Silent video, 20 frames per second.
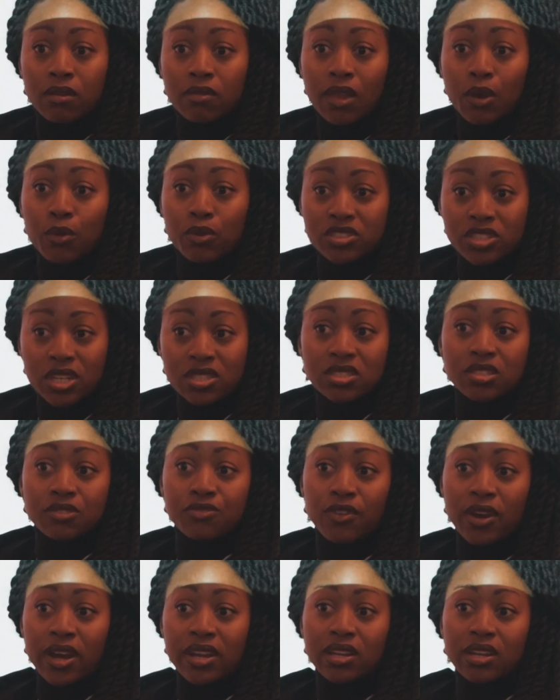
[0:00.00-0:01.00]
They were
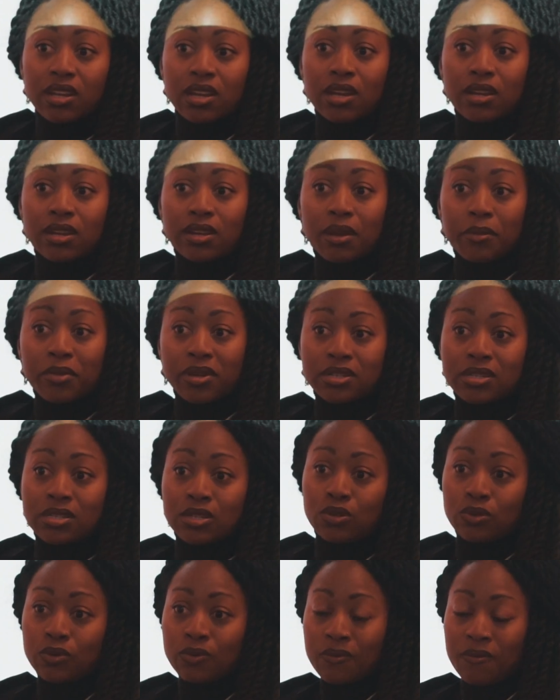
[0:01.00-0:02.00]
justified in killing Emmett
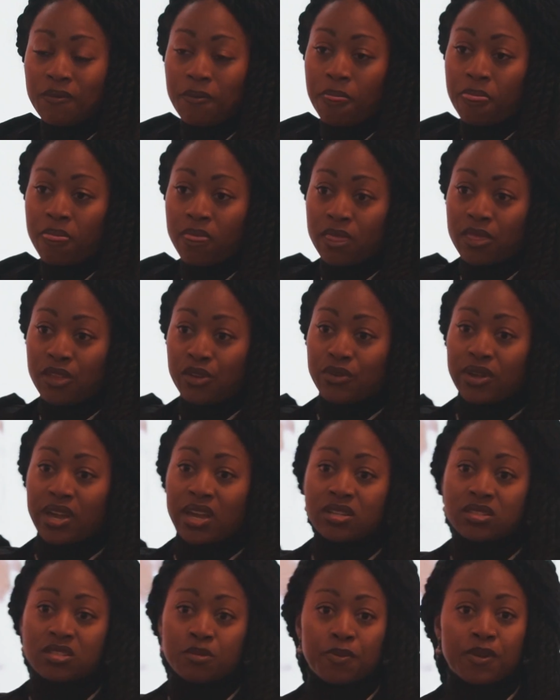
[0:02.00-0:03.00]
Till.
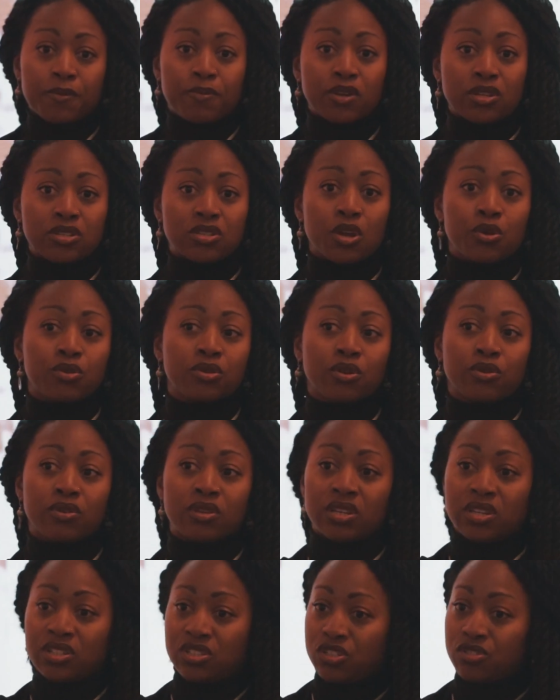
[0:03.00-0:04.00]
Okay, so people that don't know
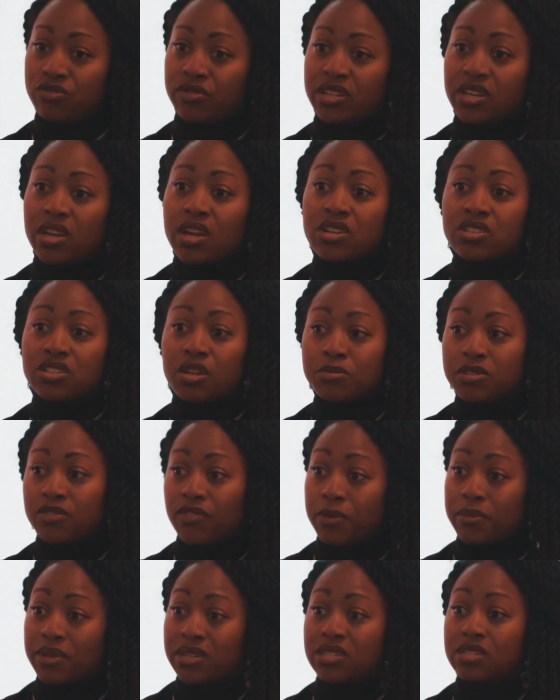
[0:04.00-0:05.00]
the history in terms
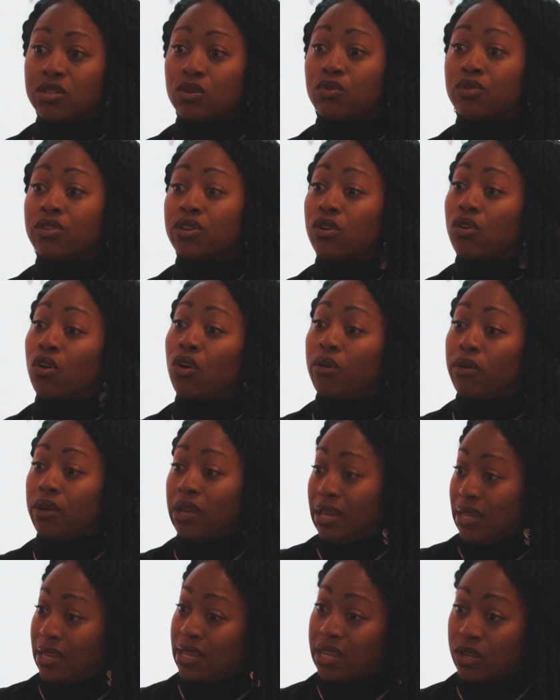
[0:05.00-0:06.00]
of Emmett Till that
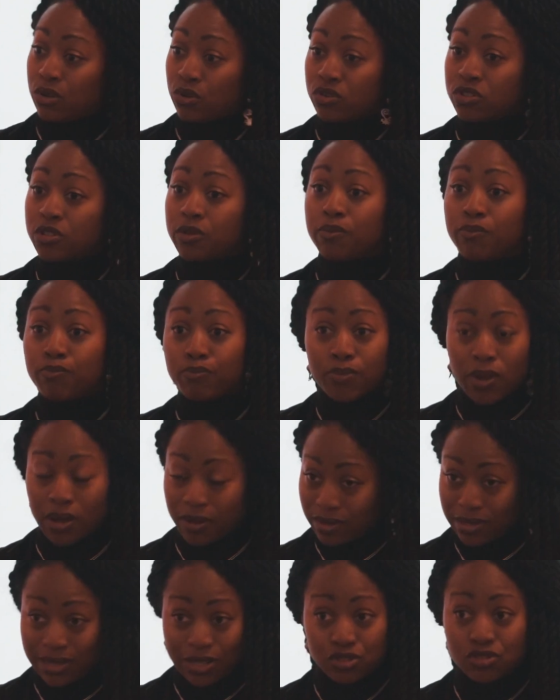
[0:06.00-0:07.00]
got killed,
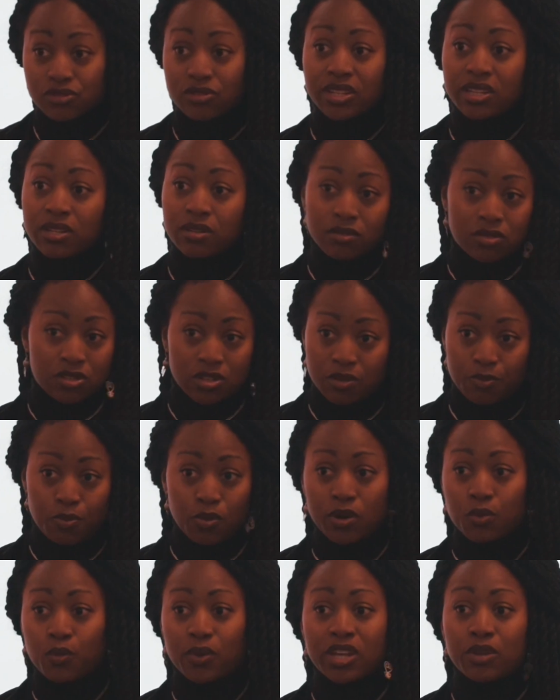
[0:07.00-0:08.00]
literally to the
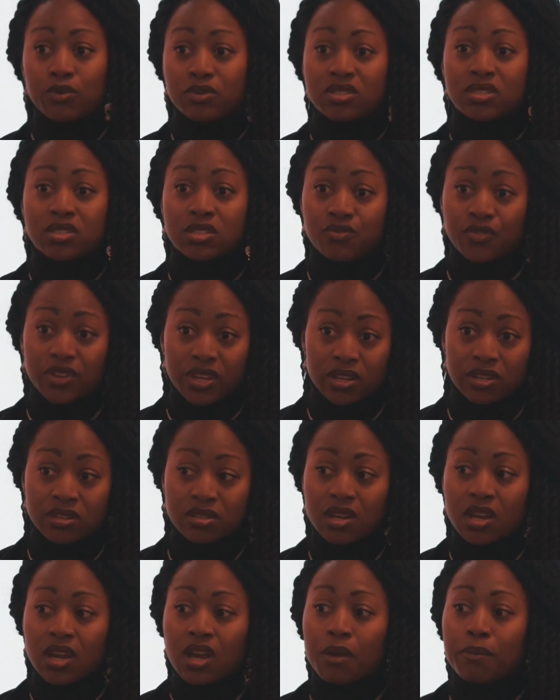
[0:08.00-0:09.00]
point where he was
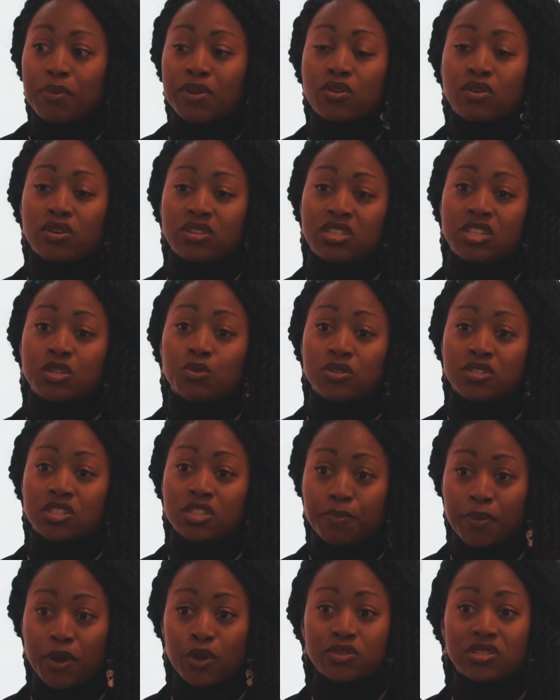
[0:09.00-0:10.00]
disfigured because he was
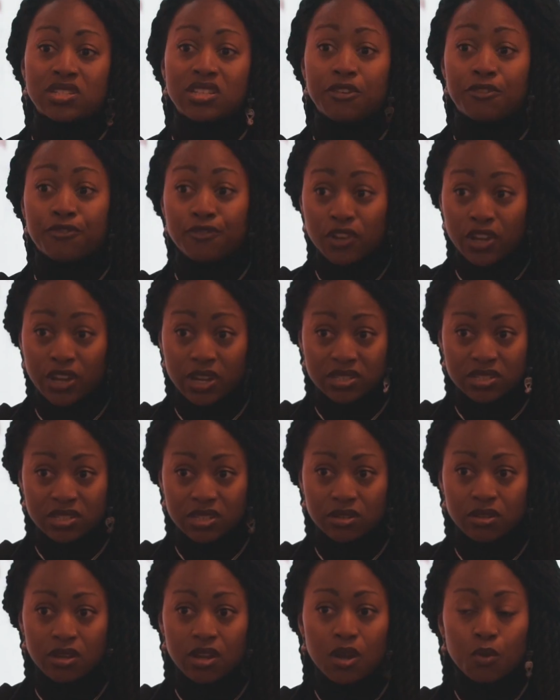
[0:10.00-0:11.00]
supposedly
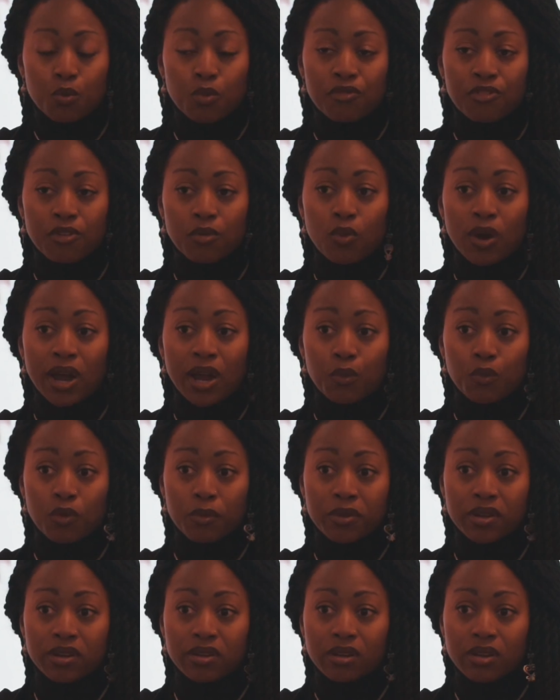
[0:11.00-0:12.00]
flirting with a white
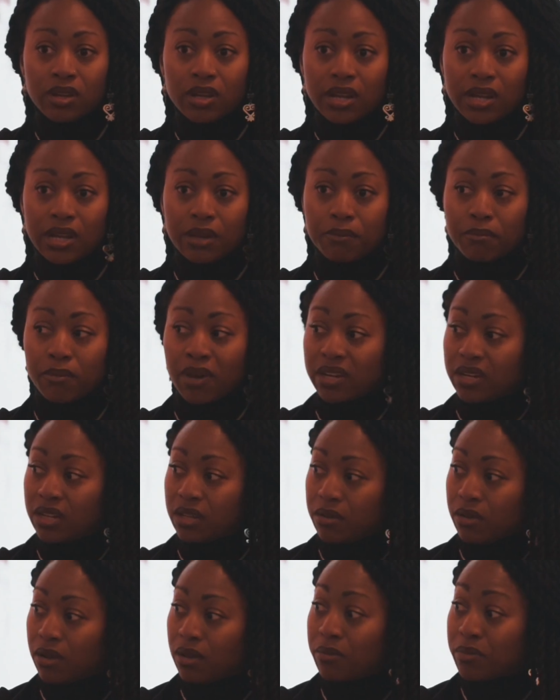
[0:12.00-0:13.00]
woman in
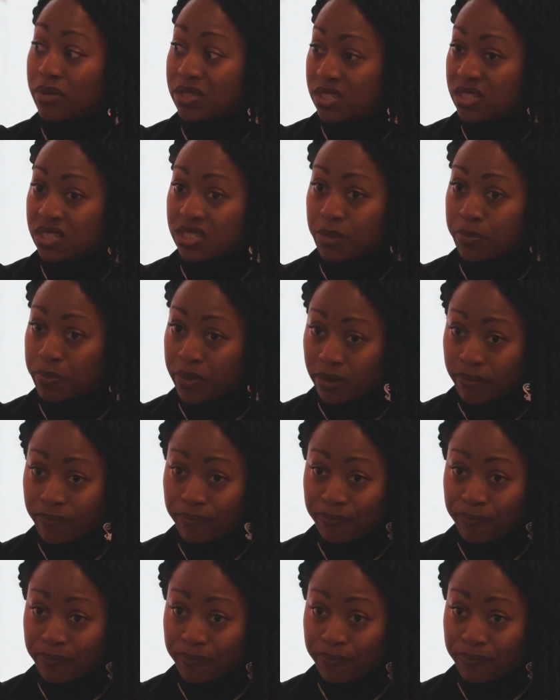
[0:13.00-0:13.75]
Money, Mississippi.